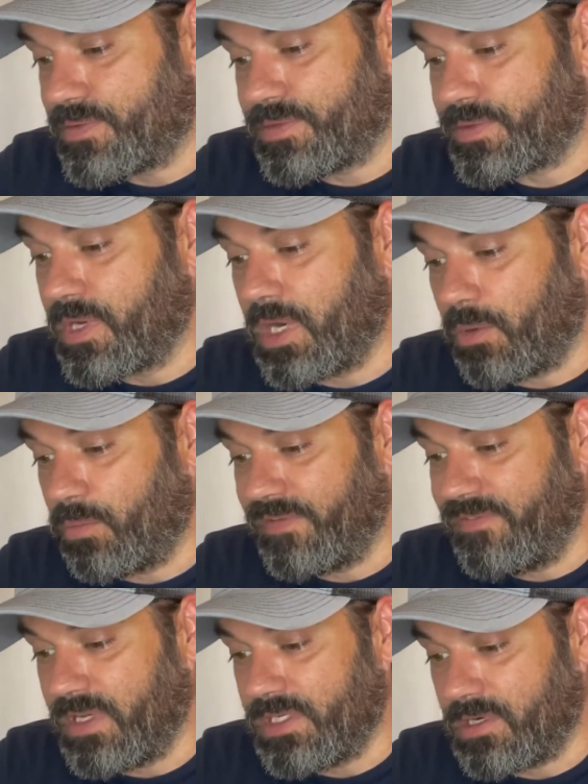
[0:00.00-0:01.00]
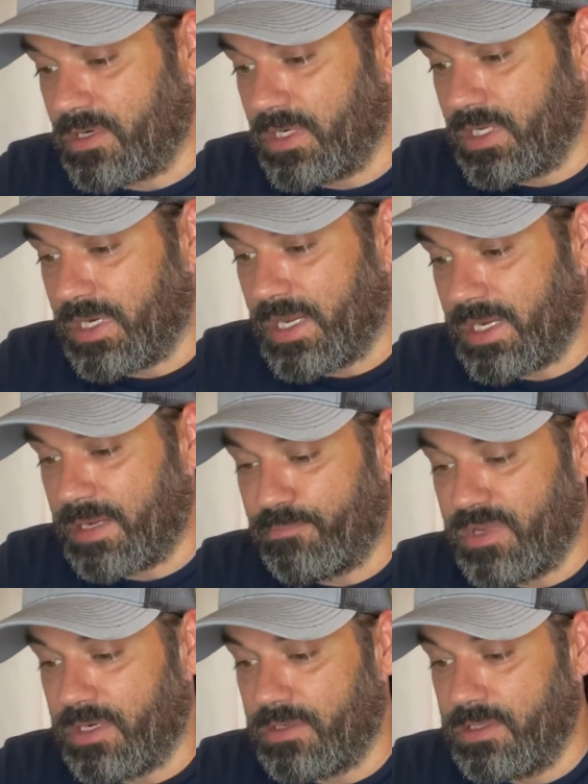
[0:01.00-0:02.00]
caught one fish on it and I've
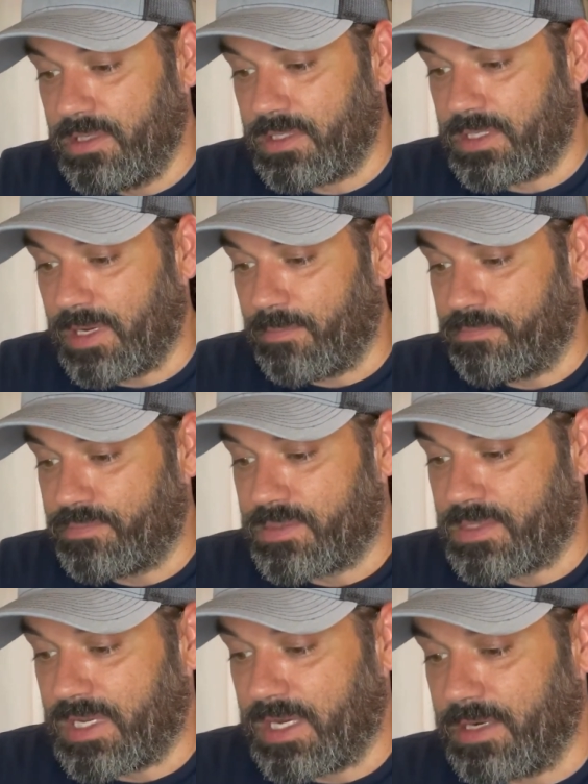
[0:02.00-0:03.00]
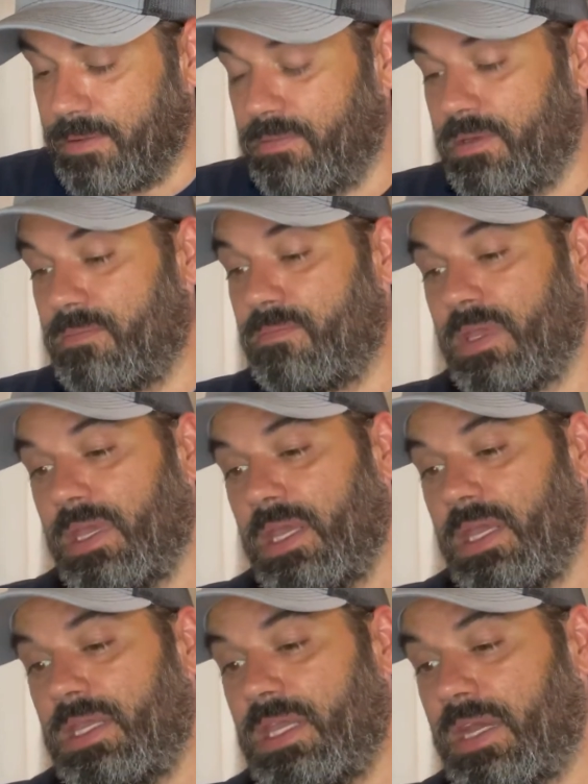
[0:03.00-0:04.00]
been hooked. I kind of,
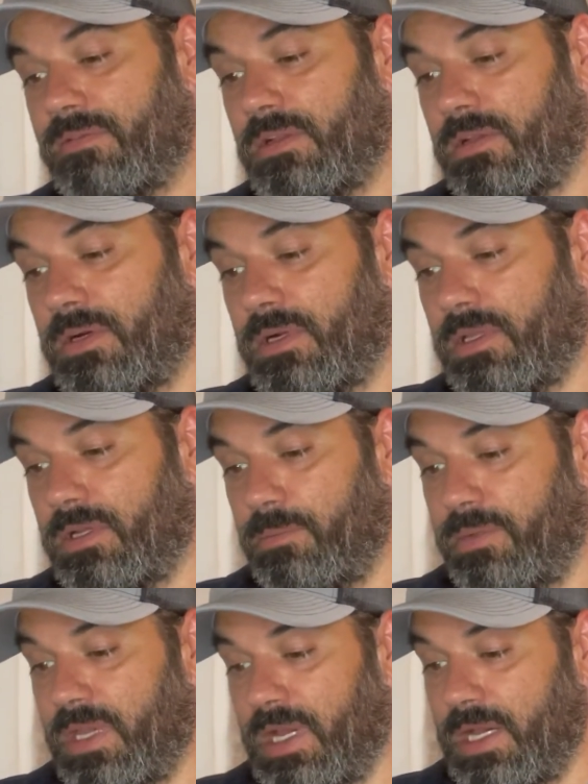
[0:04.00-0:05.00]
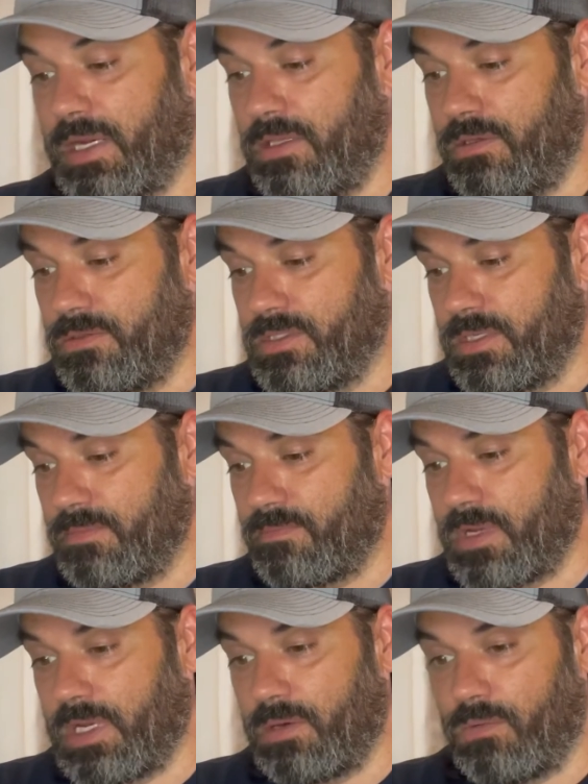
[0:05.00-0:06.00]
you have to learn a little bit how to use it,
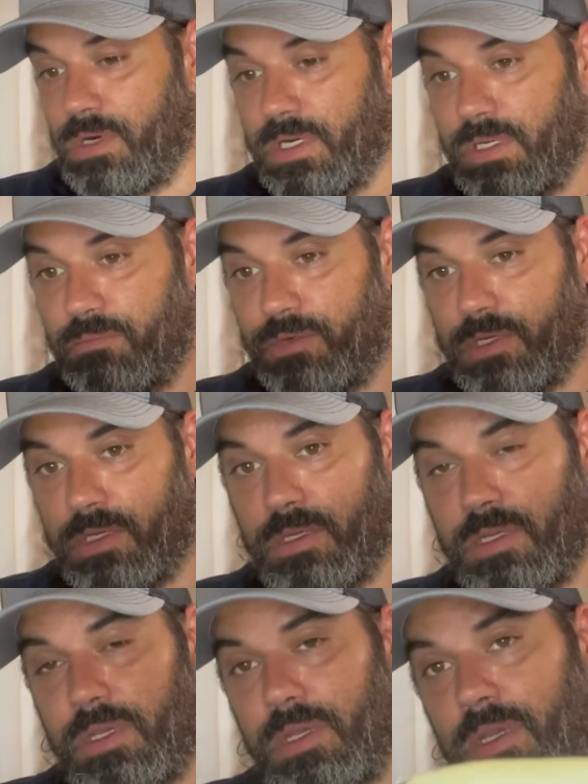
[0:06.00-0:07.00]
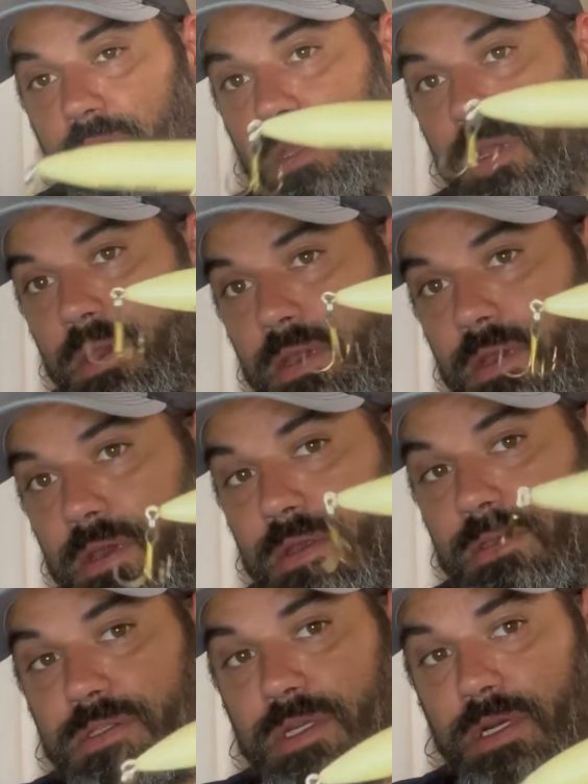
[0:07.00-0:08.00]
how to walk it, but
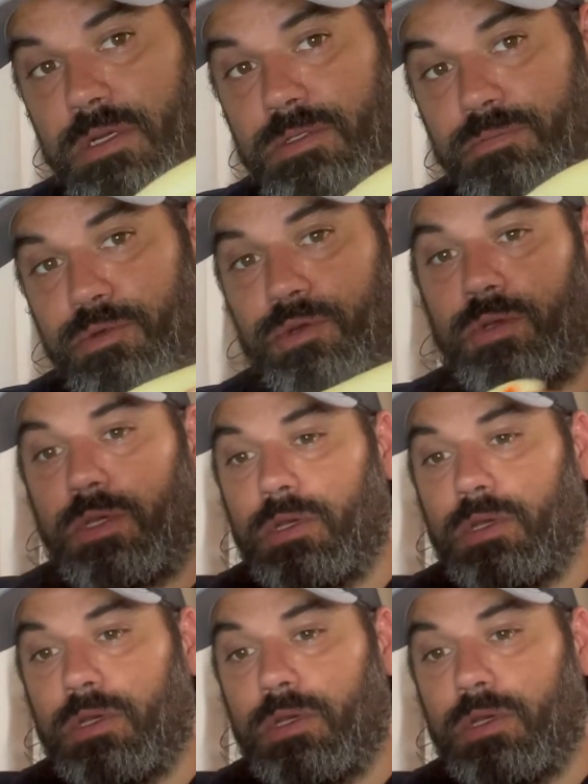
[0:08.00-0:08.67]
Zara Spook,